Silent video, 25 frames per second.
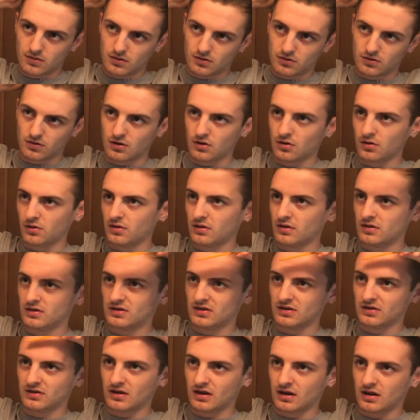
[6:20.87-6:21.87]
So this
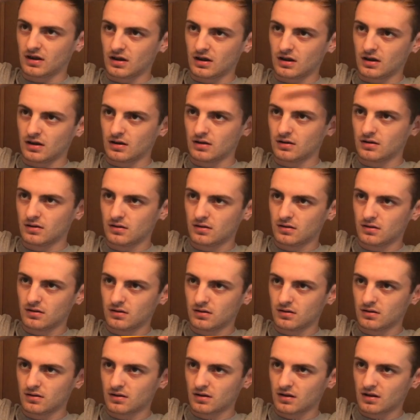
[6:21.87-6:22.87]
is like a
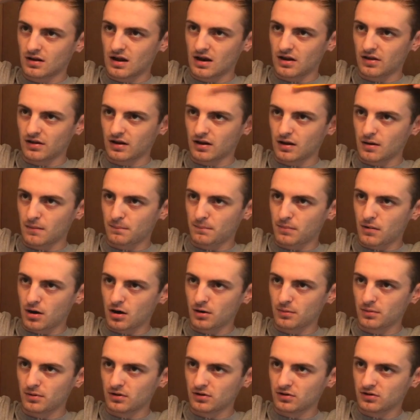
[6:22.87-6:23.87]
kind of like a
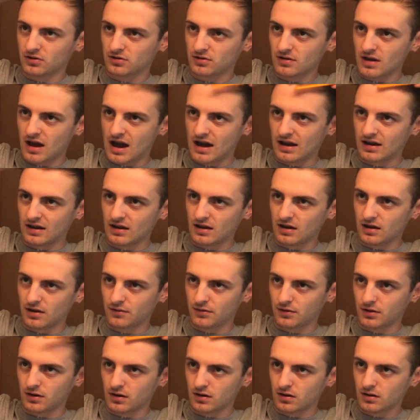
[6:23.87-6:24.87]
barber's idea
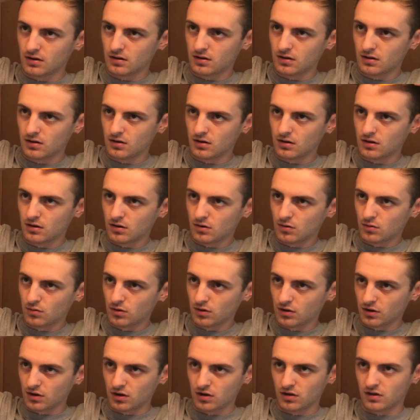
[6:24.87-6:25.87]
of a
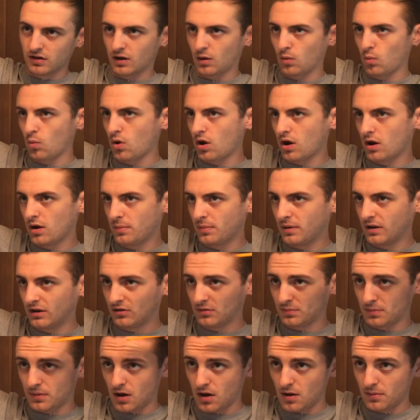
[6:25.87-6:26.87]
really good like
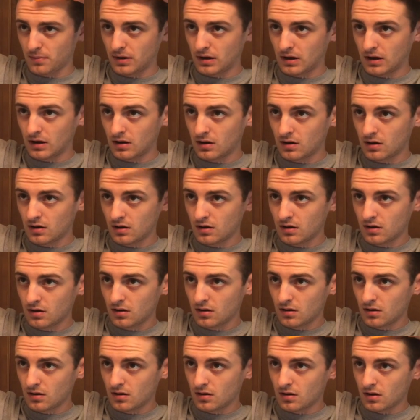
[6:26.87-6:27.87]
water-based pomade.
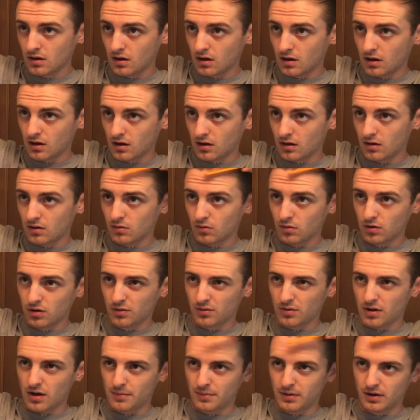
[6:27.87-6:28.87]

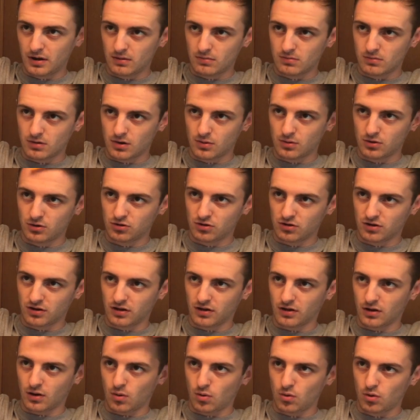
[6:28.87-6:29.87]
Well, I mean originally
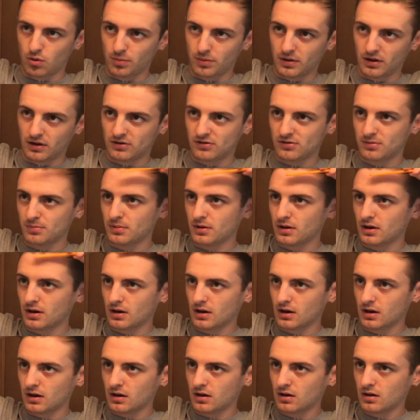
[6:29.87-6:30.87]
like oil-based,
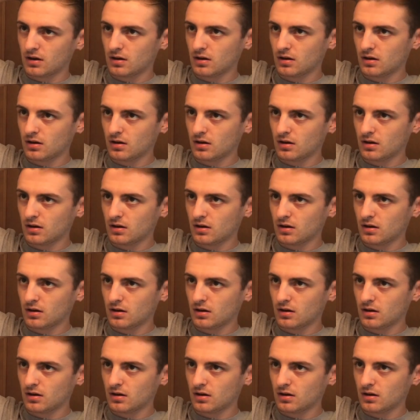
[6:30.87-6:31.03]
but